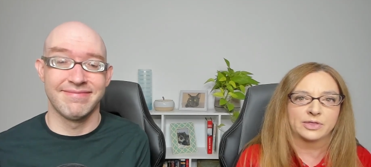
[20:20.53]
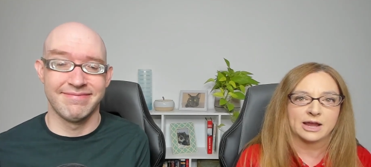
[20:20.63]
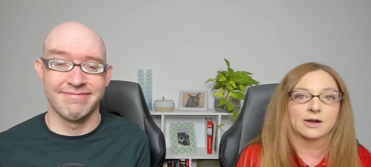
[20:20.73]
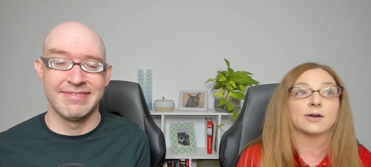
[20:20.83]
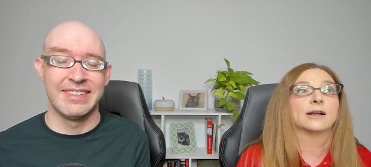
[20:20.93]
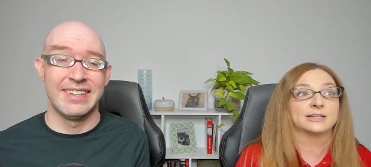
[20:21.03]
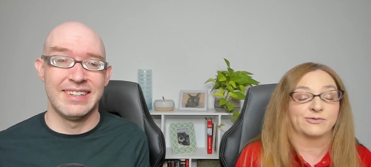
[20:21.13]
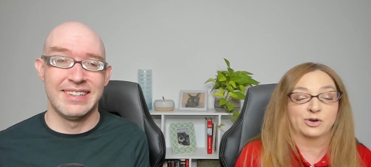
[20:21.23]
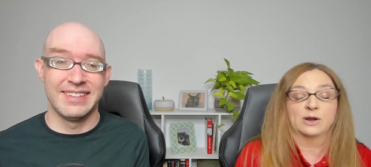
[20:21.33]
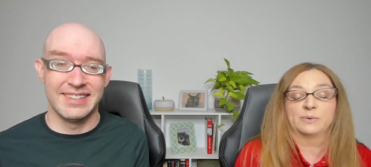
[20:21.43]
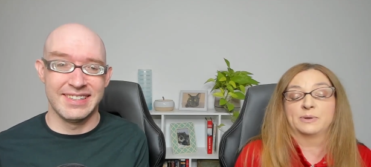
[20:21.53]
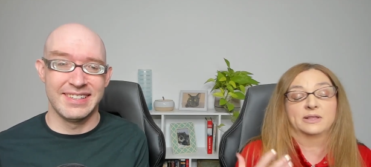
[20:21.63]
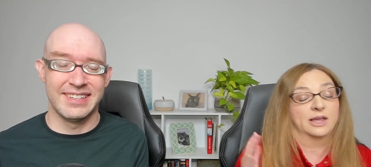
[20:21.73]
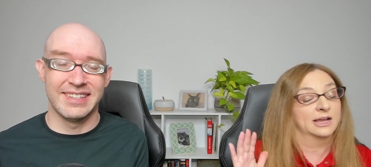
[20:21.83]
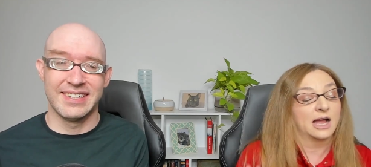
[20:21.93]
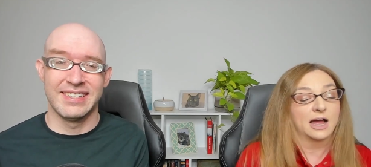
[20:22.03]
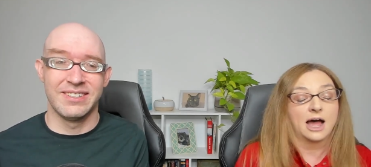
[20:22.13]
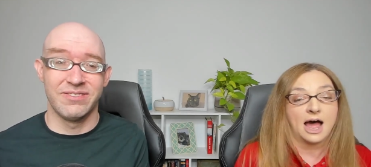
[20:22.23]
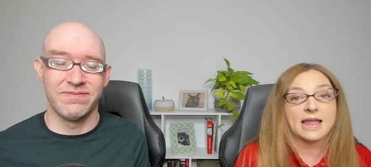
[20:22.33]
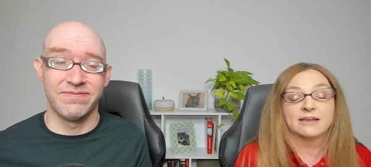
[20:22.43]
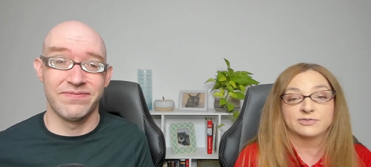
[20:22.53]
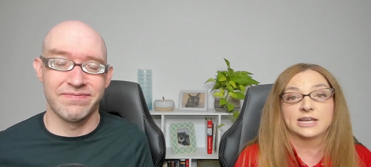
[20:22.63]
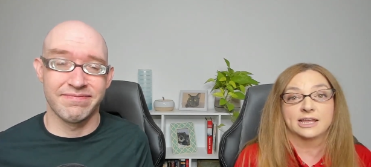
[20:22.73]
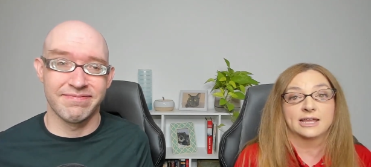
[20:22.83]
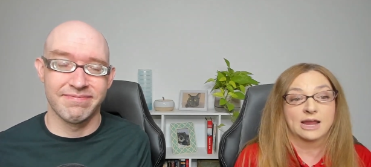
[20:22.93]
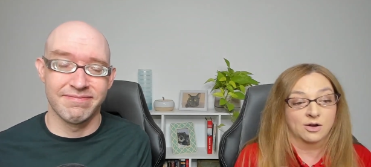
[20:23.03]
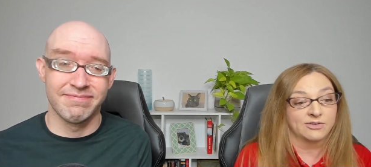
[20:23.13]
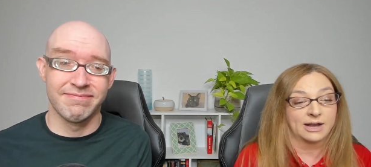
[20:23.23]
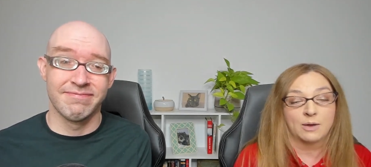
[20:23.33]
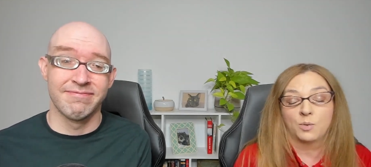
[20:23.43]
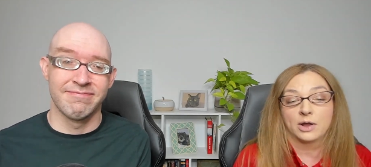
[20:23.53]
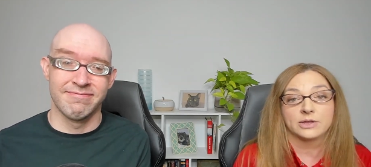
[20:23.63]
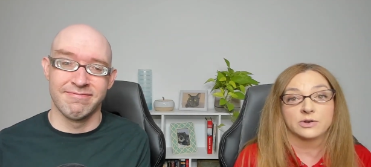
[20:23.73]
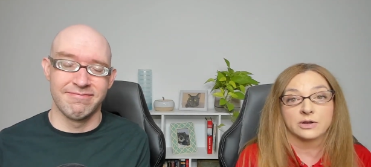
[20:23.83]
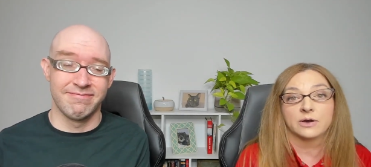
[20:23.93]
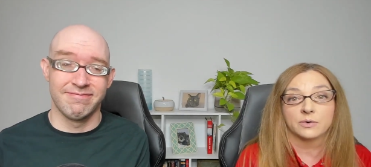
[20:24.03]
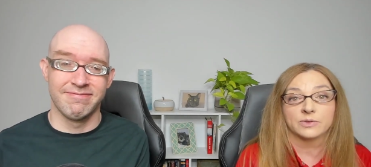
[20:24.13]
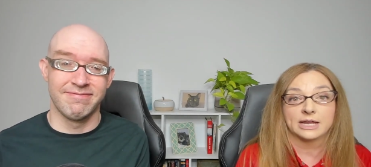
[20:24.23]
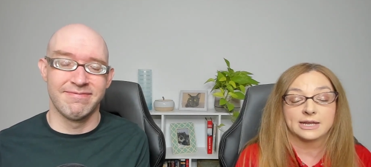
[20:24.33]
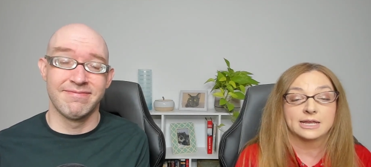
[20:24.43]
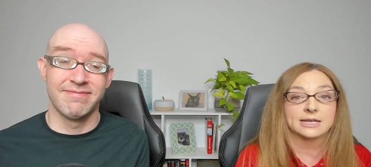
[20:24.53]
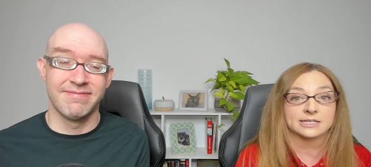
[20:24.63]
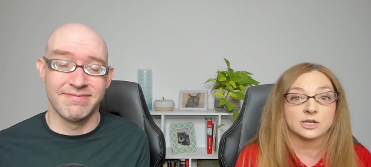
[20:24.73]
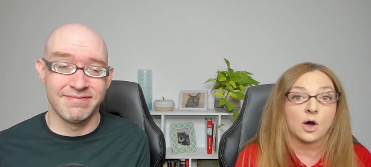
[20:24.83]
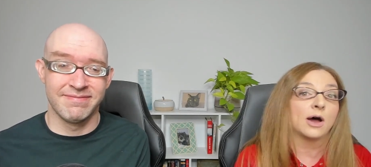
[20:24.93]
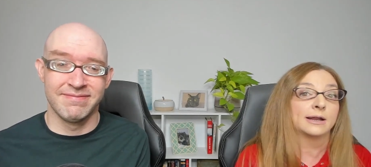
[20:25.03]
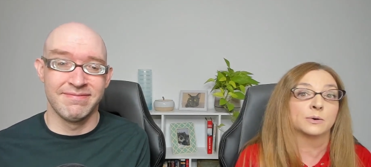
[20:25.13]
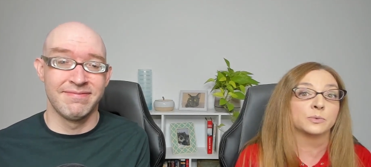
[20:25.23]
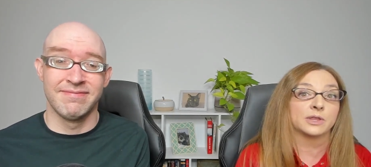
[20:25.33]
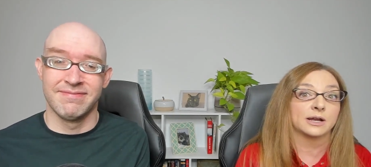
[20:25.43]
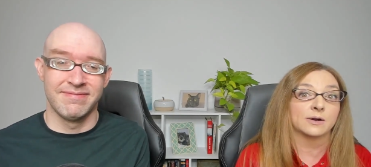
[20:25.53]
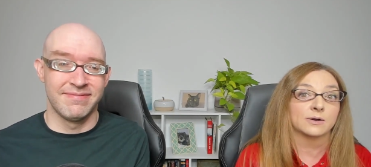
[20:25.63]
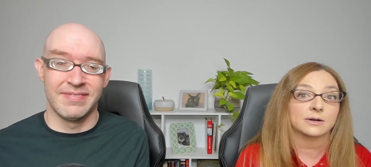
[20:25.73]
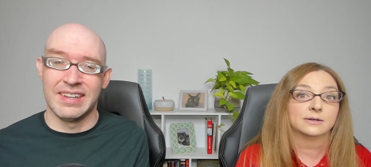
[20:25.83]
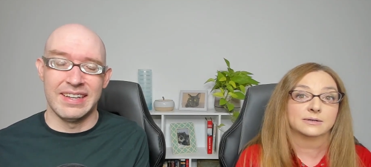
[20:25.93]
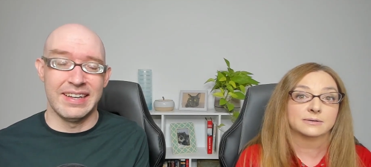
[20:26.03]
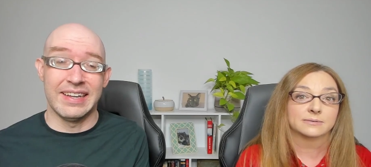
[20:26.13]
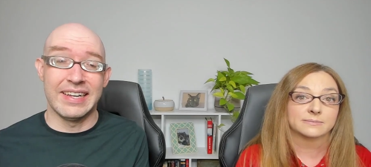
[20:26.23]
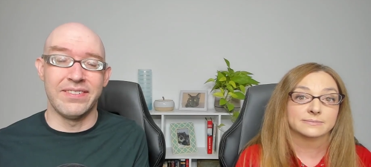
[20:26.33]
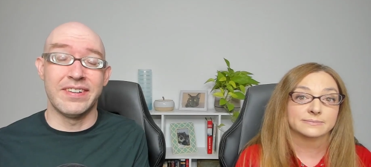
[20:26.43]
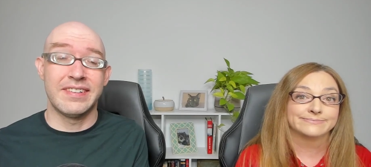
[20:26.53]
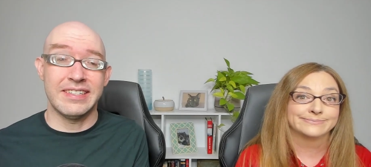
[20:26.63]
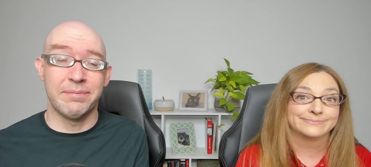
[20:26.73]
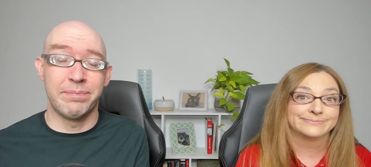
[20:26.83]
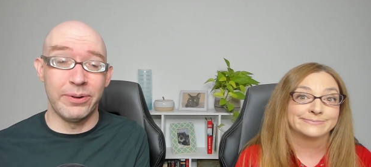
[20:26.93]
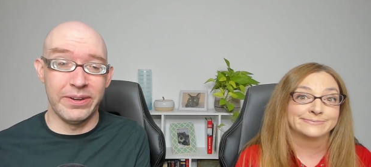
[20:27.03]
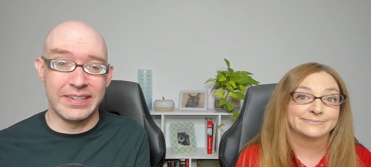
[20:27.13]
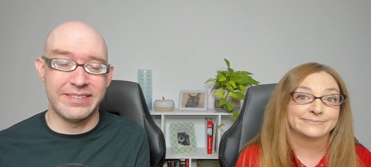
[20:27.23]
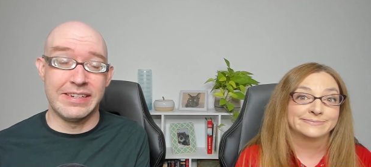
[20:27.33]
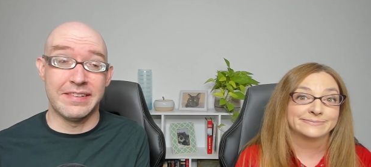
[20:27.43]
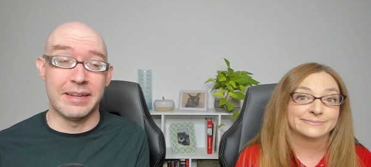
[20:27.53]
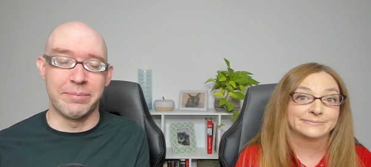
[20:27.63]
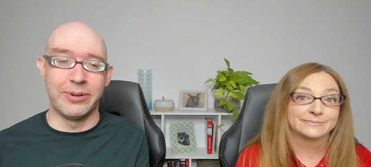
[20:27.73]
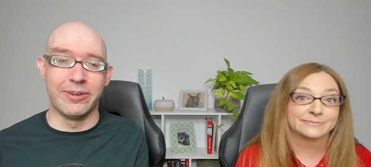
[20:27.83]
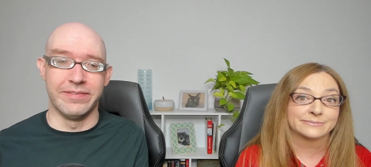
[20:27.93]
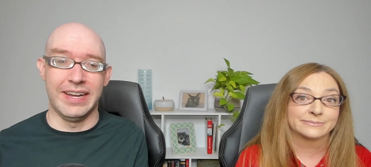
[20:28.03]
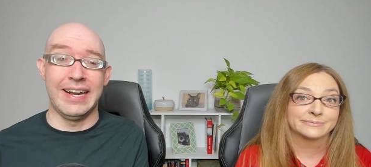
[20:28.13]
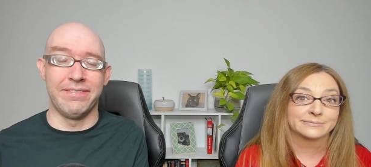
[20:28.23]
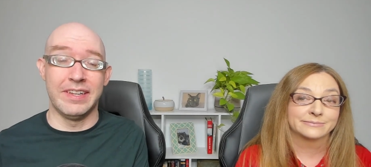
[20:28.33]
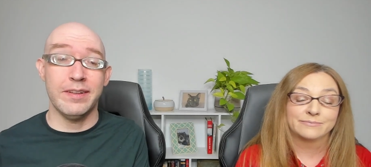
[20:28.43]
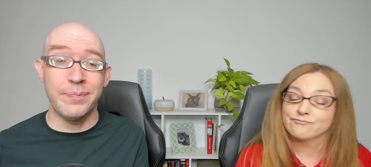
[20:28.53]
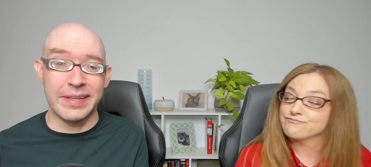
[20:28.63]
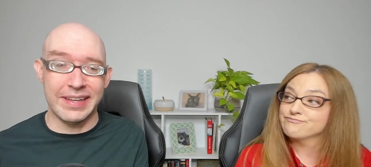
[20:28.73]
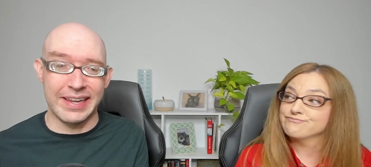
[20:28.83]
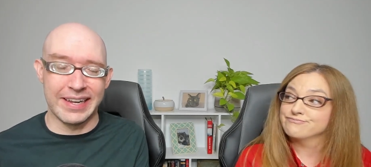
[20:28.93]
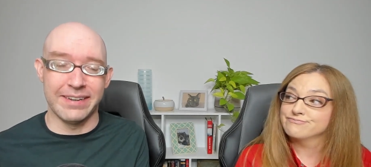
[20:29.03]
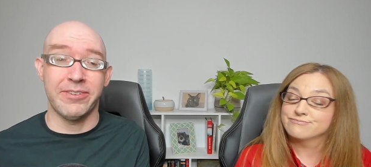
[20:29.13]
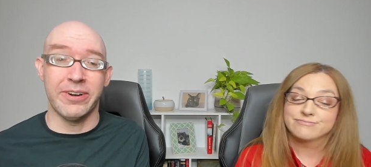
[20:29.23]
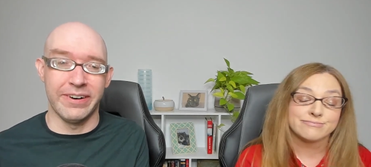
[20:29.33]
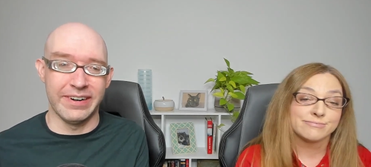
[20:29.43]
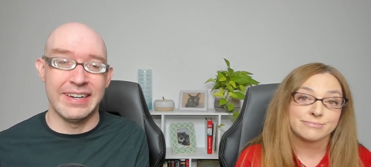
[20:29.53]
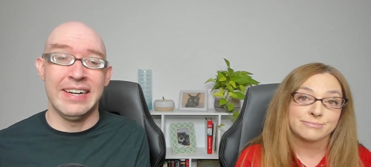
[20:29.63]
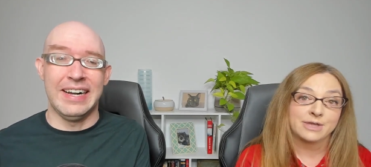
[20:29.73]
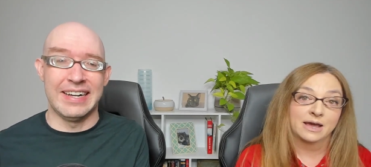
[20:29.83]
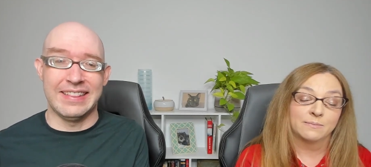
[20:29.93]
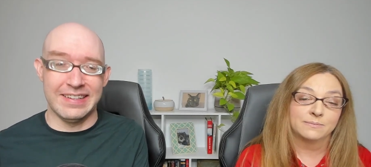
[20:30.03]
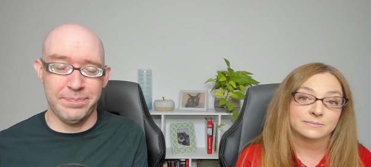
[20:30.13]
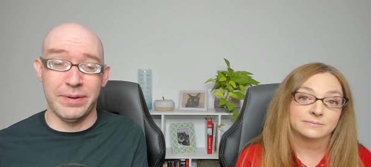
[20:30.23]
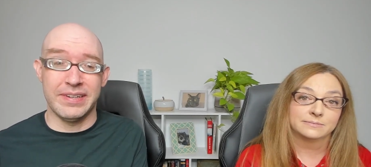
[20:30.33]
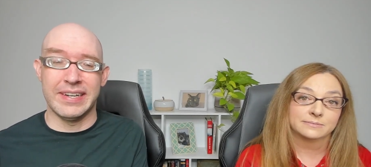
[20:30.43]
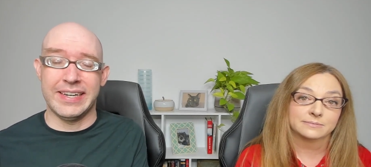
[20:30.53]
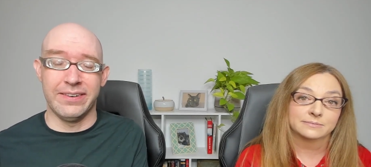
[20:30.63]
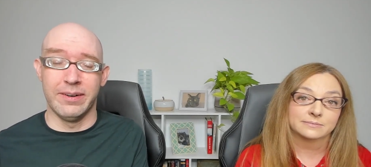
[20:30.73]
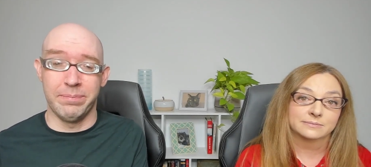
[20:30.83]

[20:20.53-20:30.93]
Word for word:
Speaker 1: there. For him to be like, I have taken care of it. I want you to know that he is not out there.
Speaker 2: It was such a bold, interesting move to have this be the end of Kurt yeah. at this particular